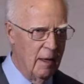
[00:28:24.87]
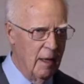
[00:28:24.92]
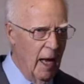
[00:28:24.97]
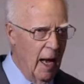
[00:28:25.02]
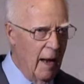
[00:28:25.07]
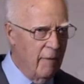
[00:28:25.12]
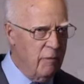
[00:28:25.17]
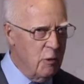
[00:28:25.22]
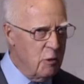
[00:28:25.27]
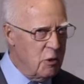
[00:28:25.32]

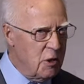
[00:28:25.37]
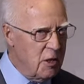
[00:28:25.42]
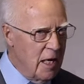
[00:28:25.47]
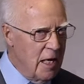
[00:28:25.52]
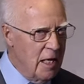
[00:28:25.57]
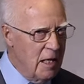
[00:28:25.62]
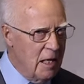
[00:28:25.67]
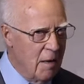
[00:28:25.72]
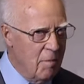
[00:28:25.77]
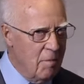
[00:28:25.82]
Have you
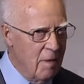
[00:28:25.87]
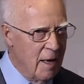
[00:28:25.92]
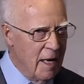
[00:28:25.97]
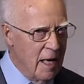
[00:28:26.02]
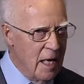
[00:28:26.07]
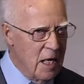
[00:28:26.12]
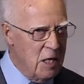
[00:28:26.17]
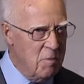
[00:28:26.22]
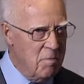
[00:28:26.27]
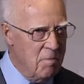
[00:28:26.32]
seen them,
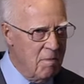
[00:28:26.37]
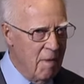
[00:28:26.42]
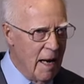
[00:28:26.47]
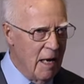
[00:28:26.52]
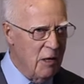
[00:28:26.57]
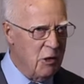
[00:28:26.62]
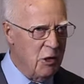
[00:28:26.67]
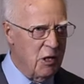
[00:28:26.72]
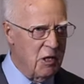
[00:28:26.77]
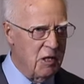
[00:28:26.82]
his
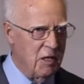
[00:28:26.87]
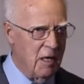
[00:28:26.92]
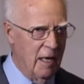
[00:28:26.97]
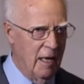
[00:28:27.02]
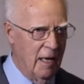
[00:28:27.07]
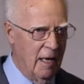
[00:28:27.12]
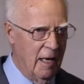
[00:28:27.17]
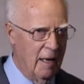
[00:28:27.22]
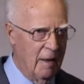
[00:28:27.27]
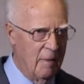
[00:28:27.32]

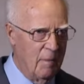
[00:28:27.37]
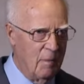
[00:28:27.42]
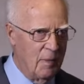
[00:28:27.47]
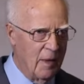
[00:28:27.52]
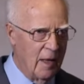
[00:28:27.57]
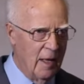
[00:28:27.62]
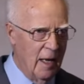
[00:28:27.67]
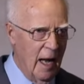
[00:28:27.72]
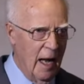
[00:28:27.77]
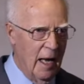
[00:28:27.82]
majesty
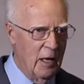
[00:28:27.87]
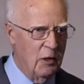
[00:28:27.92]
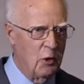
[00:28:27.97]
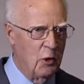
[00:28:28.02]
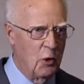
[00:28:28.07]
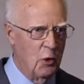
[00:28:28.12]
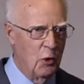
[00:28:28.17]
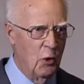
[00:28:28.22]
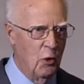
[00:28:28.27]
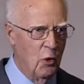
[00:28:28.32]
and
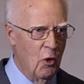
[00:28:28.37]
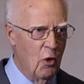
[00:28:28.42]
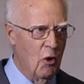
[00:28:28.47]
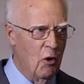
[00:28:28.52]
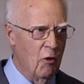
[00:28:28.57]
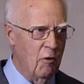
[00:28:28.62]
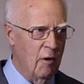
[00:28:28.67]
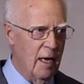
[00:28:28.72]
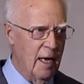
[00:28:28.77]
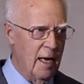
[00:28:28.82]

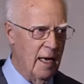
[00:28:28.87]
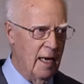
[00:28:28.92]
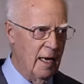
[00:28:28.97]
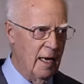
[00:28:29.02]
glory?